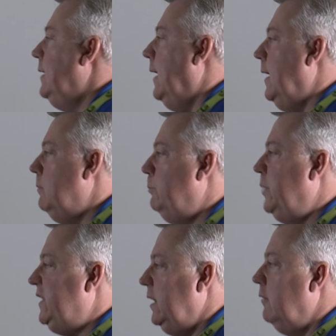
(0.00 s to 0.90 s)

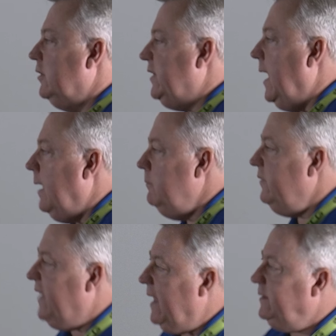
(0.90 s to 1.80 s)
But then over
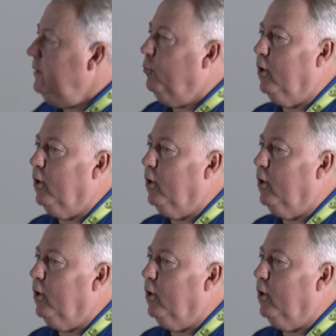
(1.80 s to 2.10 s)
time, that didn't